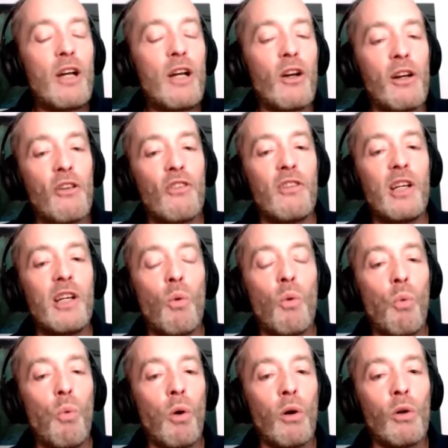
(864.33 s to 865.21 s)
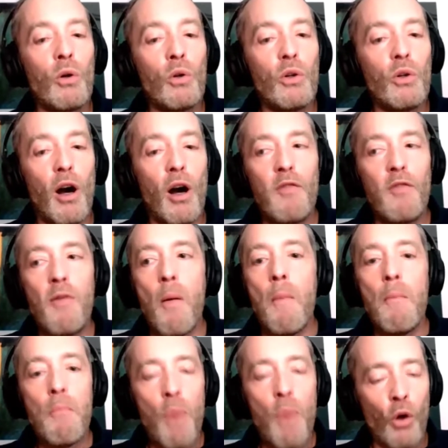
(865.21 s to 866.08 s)
we going to see a world of
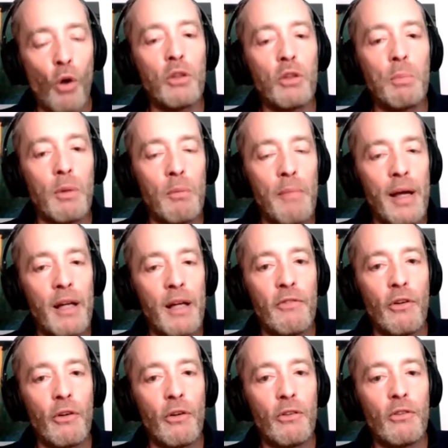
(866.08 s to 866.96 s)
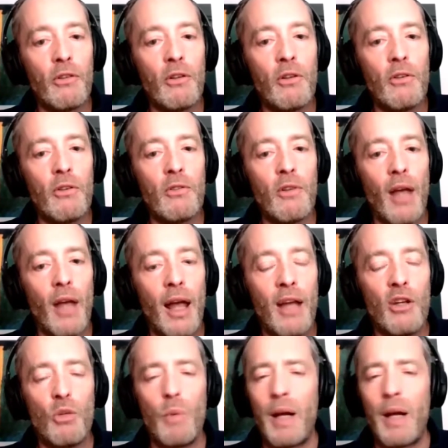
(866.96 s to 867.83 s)
multiple metaverses?
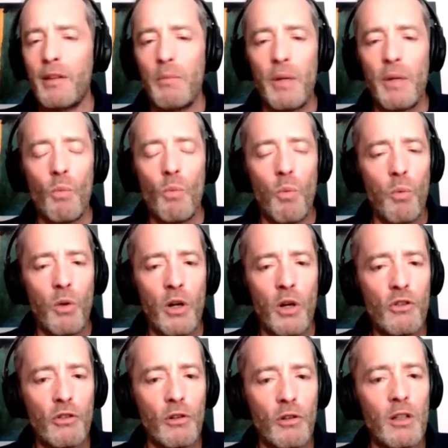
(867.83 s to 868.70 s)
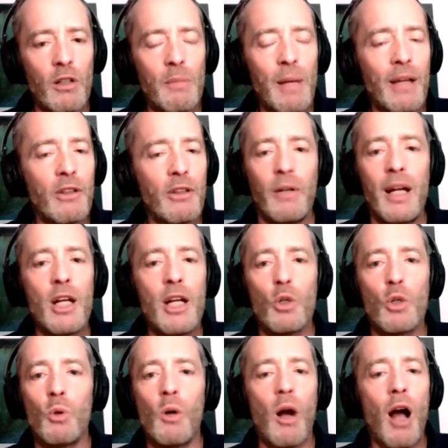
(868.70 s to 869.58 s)
And do we have to be concerned about their
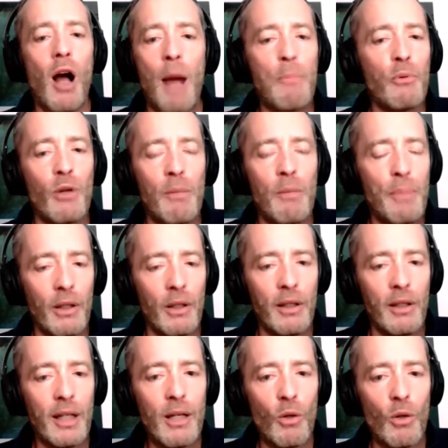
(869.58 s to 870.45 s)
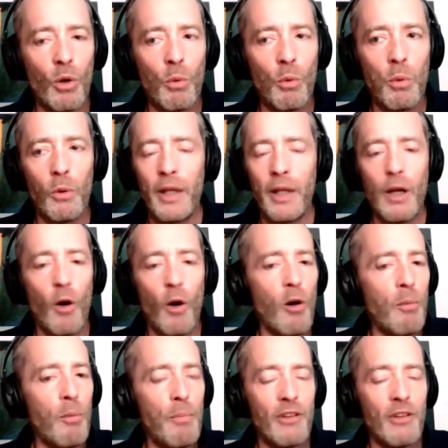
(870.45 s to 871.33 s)
interoperability, or will they
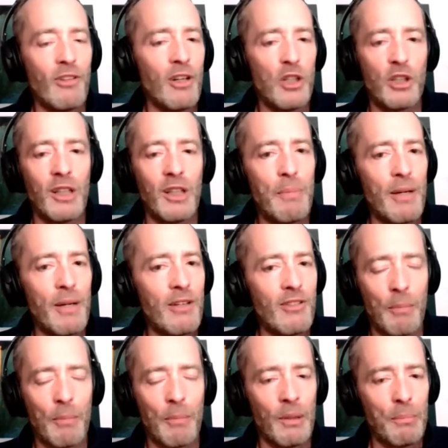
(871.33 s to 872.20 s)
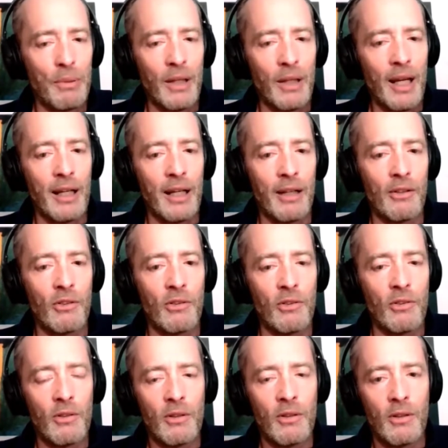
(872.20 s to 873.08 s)
all essentially be separate
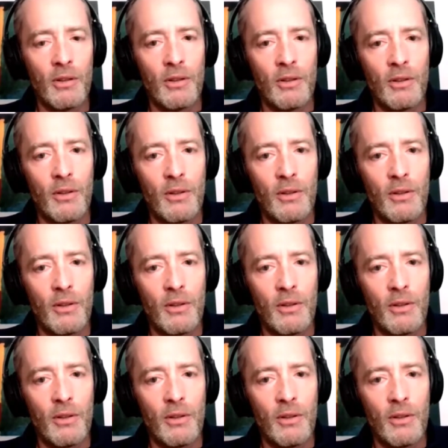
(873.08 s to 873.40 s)
planets?